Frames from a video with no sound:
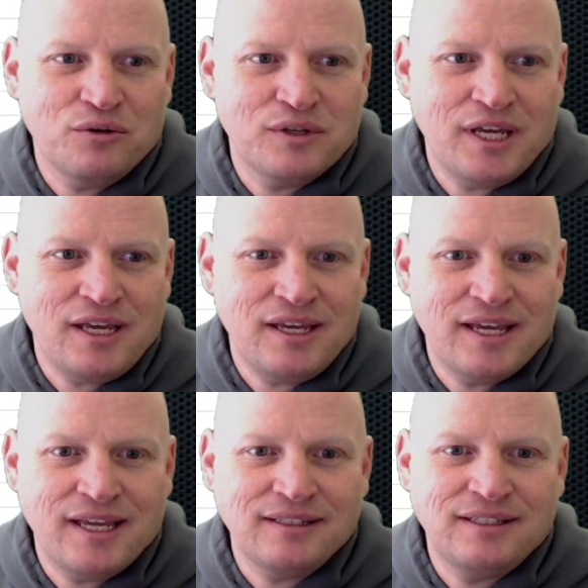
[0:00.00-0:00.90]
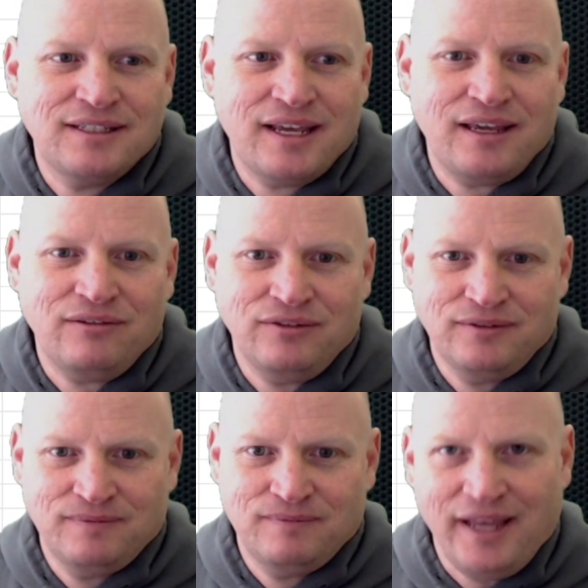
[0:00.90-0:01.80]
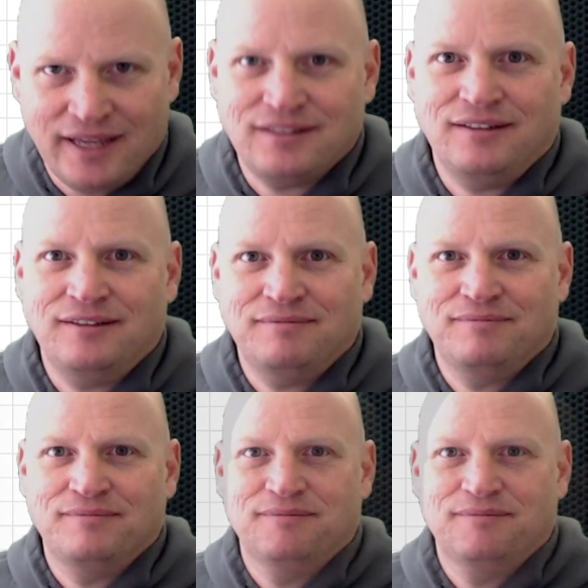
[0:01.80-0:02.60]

Okay, and save. Excellent.